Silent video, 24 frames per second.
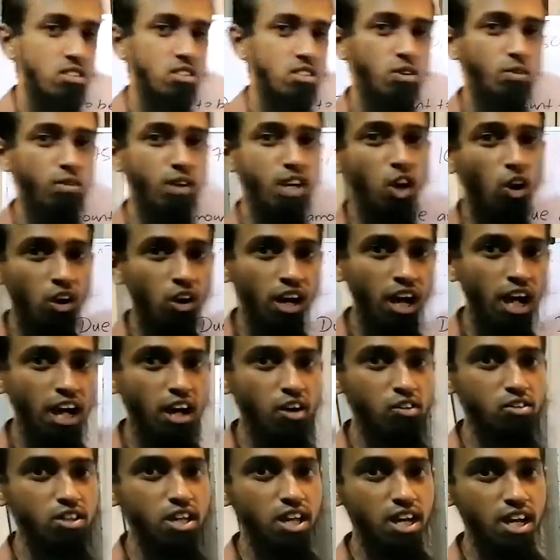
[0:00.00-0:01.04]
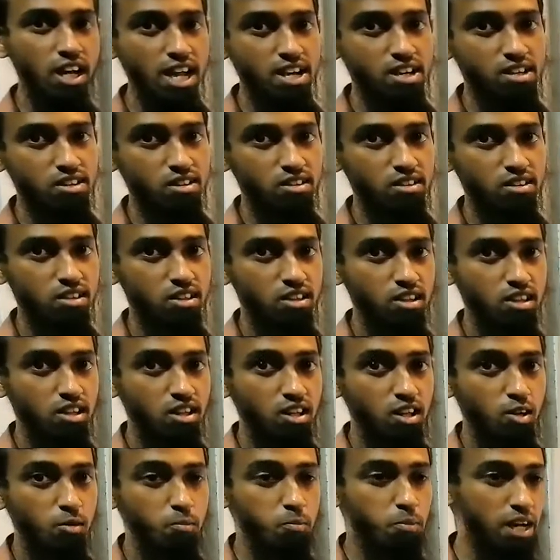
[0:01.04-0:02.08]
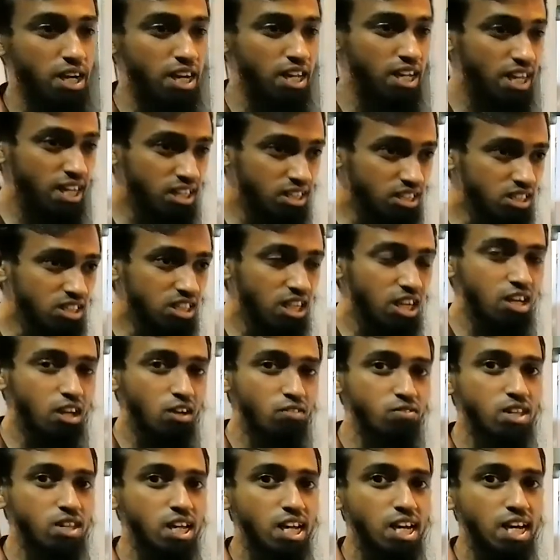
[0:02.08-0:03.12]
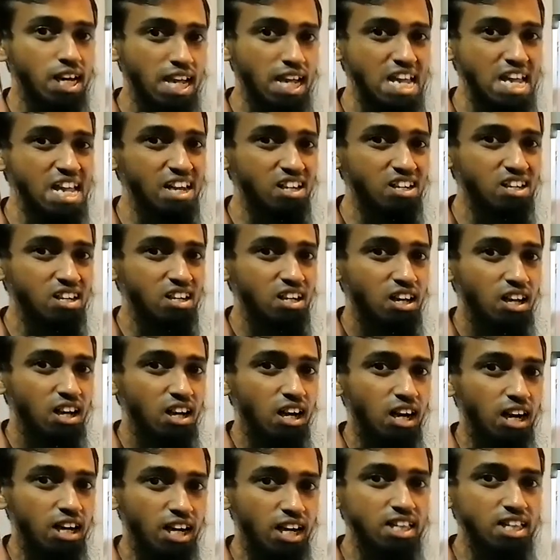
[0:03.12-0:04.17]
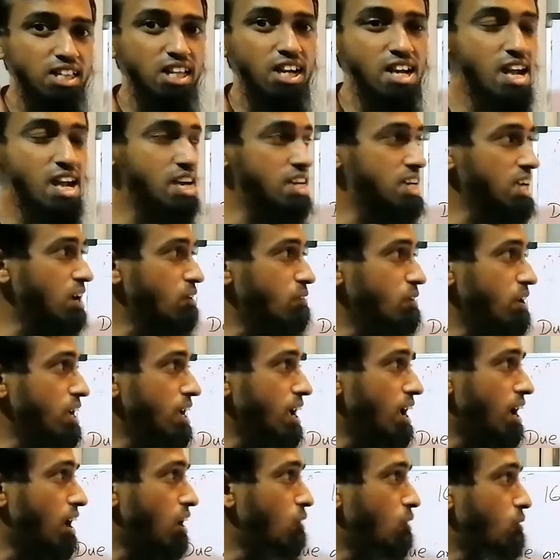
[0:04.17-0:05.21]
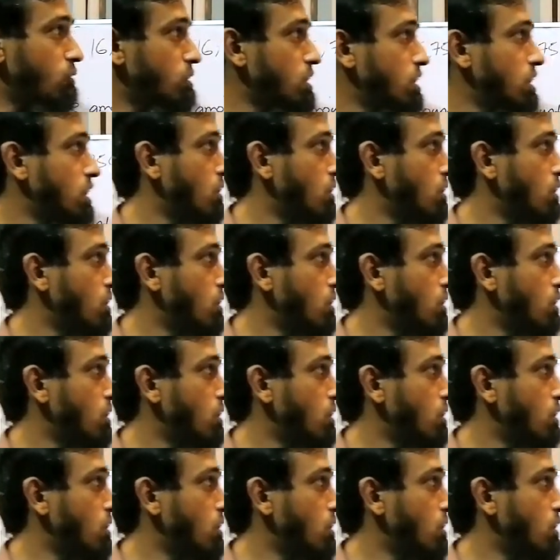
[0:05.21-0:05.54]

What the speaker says: we don't have the rate, but instead of the rate, another data we have,